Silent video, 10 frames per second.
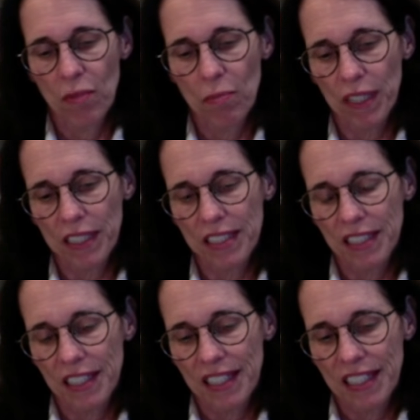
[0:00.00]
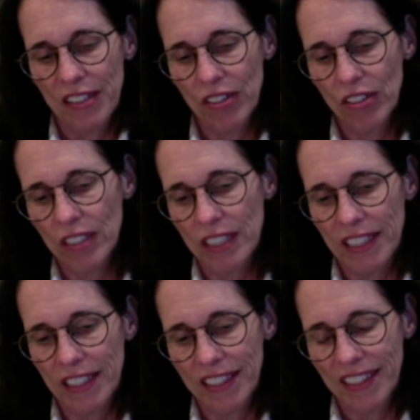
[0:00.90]
But
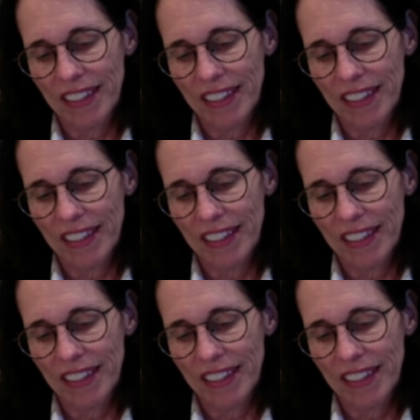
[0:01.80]
early